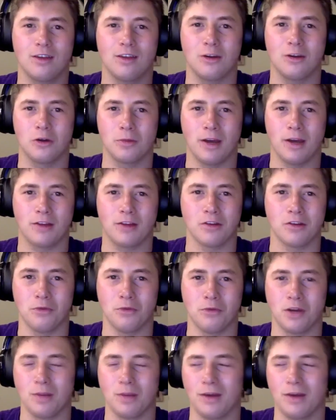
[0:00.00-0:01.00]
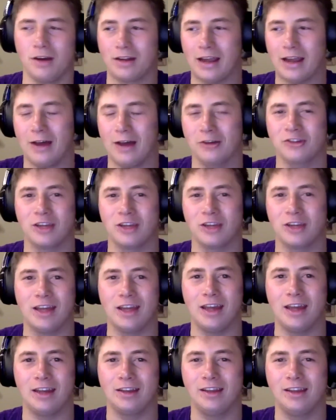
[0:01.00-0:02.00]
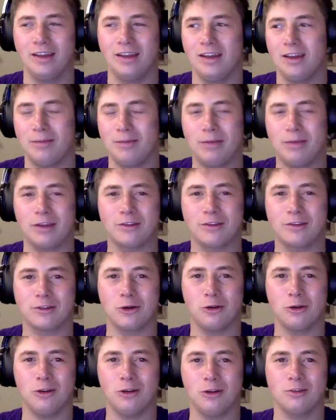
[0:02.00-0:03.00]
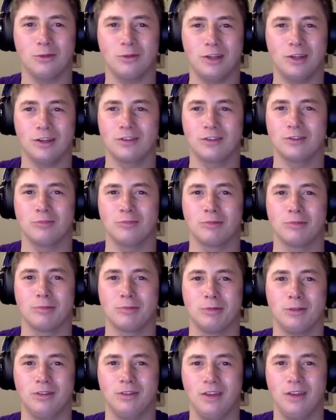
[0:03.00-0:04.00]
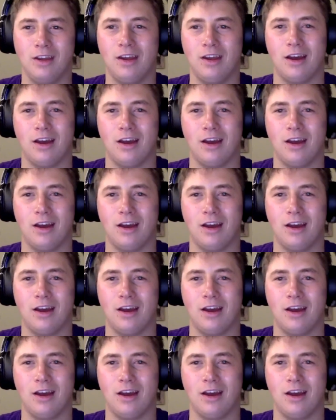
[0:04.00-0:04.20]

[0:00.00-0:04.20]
Going back to your point about Kyle Shanahan being so close to winning a Super Bowl,